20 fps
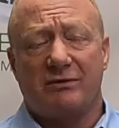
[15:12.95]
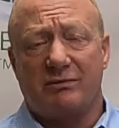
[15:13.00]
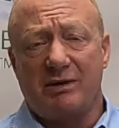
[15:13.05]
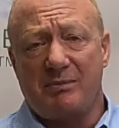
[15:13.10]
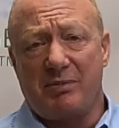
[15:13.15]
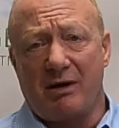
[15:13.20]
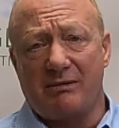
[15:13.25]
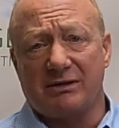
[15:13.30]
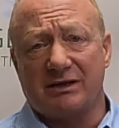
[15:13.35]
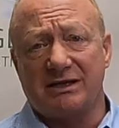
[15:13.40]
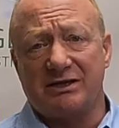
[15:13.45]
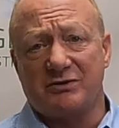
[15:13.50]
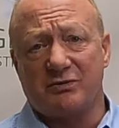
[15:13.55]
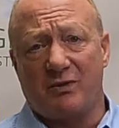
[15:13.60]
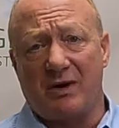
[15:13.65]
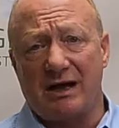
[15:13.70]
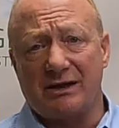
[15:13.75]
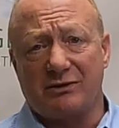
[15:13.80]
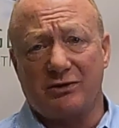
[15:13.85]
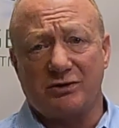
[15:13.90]
Republicans
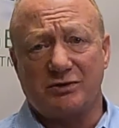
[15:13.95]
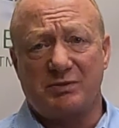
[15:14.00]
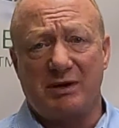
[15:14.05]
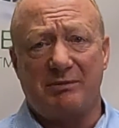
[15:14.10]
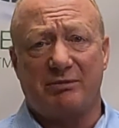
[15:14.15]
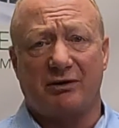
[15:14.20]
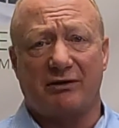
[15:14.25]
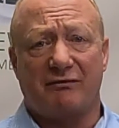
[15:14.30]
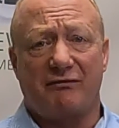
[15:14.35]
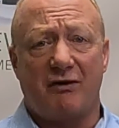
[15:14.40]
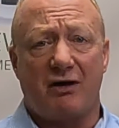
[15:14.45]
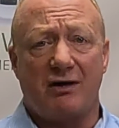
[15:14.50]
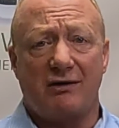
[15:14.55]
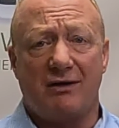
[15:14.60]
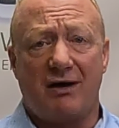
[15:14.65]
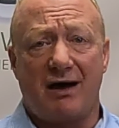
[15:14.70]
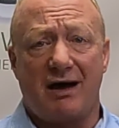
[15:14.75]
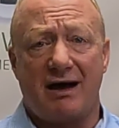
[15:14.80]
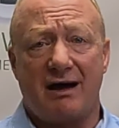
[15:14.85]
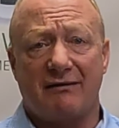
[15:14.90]
want those people to
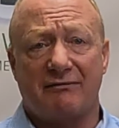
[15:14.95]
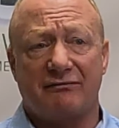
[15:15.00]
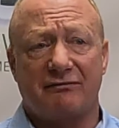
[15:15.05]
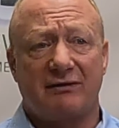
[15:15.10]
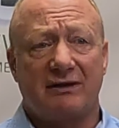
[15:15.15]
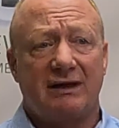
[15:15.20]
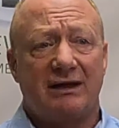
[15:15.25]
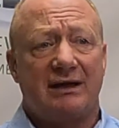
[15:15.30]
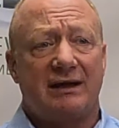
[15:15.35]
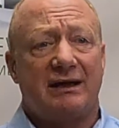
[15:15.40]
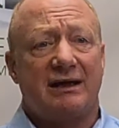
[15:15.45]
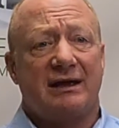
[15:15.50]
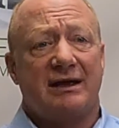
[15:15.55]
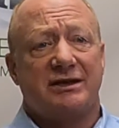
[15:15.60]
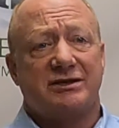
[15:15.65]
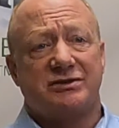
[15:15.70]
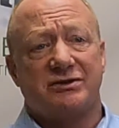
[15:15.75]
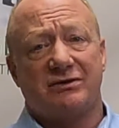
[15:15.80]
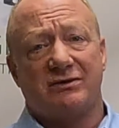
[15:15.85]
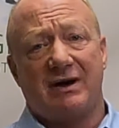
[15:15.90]
fall off.
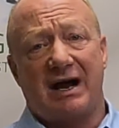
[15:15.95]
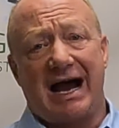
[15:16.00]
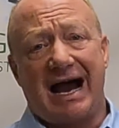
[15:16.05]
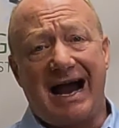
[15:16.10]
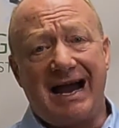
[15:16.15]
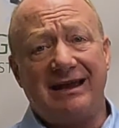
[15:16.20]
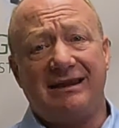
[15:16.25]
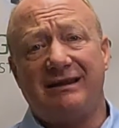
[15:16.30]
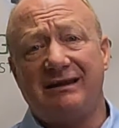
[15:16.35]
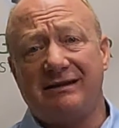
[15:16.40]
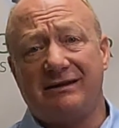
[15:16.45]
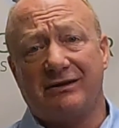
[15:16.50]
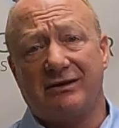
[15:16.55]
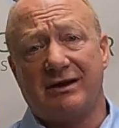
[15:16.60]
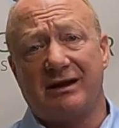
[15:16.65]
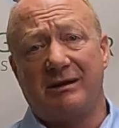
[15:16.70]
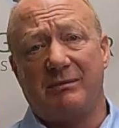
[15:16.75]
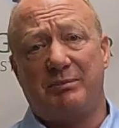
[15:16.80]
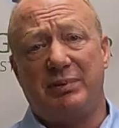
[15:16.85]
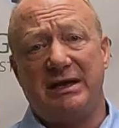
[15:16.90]
So I think they're
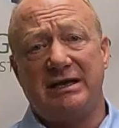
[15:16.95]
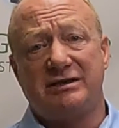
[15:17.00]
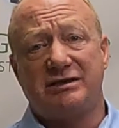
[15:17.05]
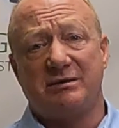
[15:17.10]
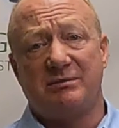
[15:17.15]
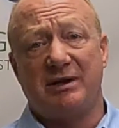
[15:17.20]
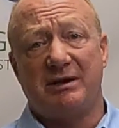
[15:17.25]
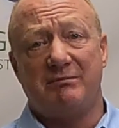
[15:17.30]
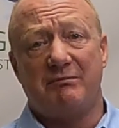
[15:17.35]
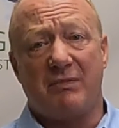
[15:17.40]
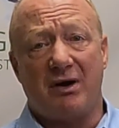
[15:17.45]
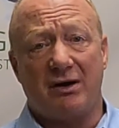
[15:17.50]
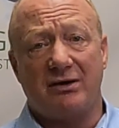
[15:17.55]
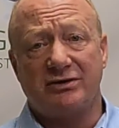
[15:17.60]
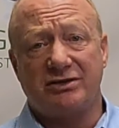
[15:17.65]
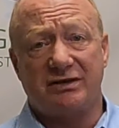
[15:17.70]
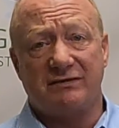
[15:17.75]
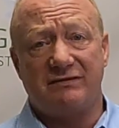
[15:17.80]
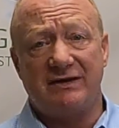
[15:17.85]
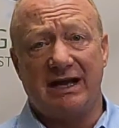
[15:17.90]
going to impeach him in
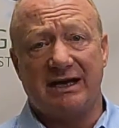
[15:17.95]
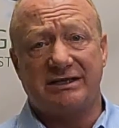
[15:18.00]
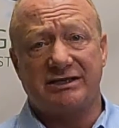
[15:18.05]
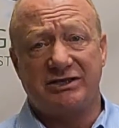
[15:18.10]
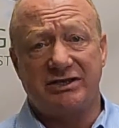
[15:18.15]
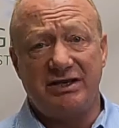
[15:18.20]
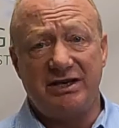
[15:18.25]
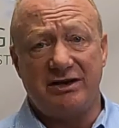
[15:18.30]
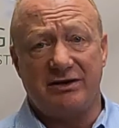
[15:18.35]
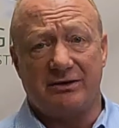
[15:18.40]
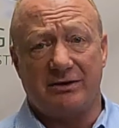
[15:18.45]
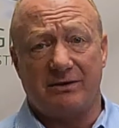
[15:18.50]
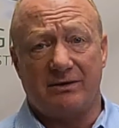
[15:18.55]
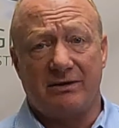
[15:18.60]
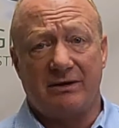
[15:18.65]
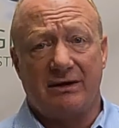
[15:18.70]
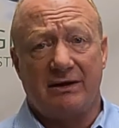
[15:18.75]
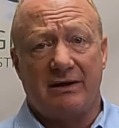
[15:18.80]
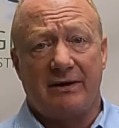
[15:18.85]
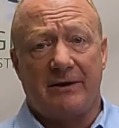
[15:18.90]
March of next
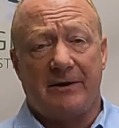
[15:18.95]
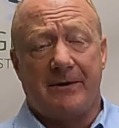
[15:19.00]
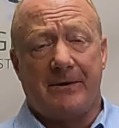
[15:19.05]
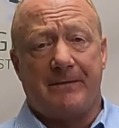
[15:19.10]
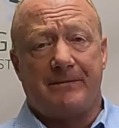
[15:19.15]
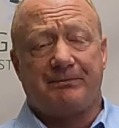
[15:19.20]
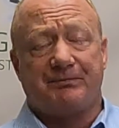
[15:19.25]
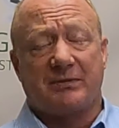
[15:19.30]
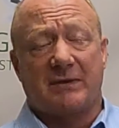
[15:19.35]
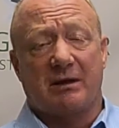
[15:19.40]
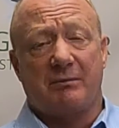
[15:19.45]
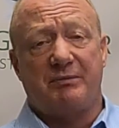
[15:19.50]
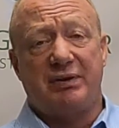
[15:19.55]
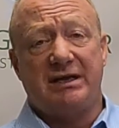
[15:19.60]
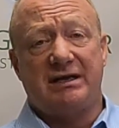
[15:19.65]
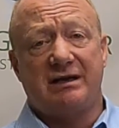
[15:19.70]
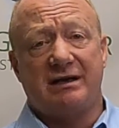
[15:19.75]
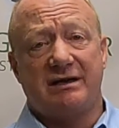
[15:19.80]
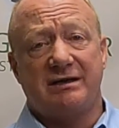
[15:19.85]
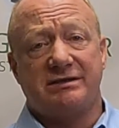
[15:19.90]
year
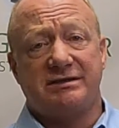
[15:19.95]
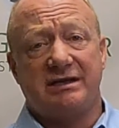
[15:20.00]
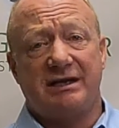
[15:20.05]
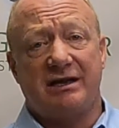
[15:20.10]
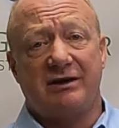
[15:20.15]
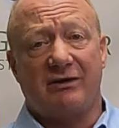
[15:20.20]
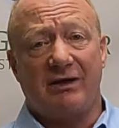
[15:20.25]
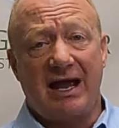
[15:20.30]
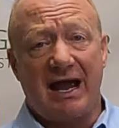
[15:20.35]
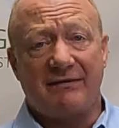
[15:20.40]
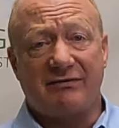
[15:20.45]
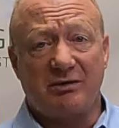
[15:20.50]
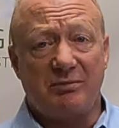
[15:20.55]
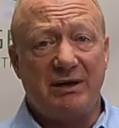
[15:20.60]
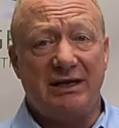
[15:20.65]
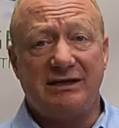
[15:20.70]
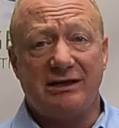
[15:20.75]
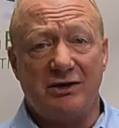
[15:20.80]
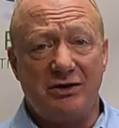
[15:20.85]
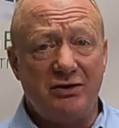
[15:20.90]
because it'll have to
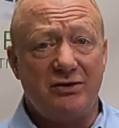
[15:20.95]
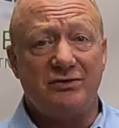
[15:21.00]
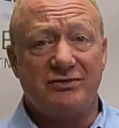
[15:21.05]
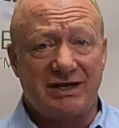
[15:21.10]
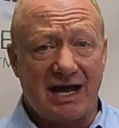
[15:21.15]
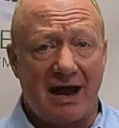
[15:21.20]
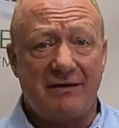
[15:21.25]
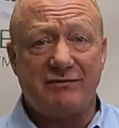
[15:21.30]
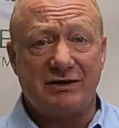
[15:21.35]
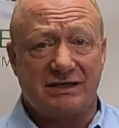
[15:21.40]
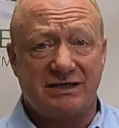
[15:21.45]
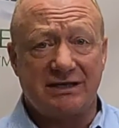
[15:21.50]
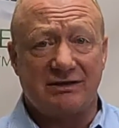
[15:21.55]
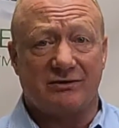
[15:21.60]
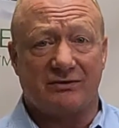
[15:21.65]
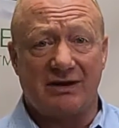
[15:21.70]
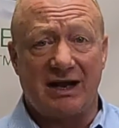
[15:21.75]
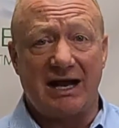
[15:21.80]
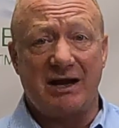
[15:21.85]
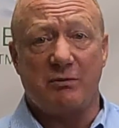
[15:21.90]
be in the news every
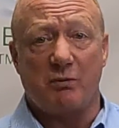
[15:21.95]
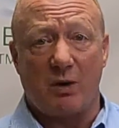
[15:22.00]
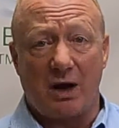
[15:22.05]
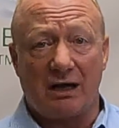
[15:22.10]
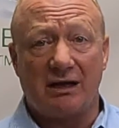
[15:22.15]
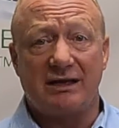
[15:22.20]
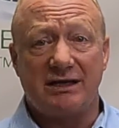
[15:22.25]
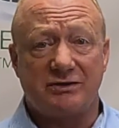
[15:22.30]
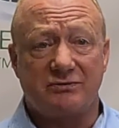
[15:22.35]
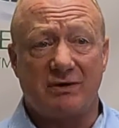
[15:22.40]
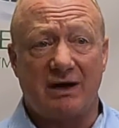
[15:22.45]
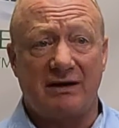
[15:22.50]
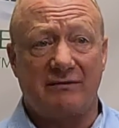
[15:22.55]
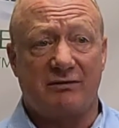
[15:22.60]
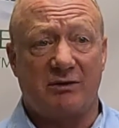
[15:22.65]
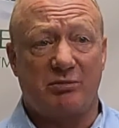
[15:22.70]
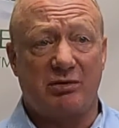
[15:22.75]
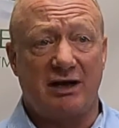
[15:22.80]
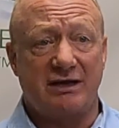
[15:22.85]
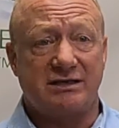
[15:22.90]
single night while he's running
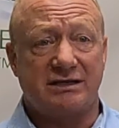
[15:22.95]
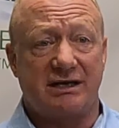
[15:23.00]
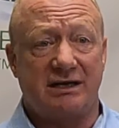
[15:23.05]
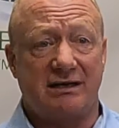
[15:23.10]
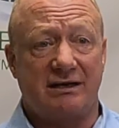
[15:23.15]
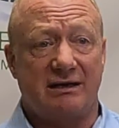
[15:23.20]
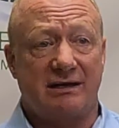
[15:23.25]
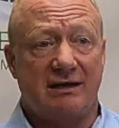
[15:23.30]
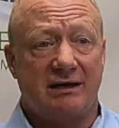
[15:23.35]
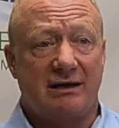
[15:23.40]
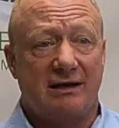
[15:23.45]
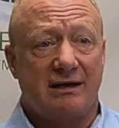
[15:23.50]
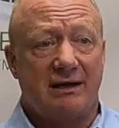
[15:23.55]
for president.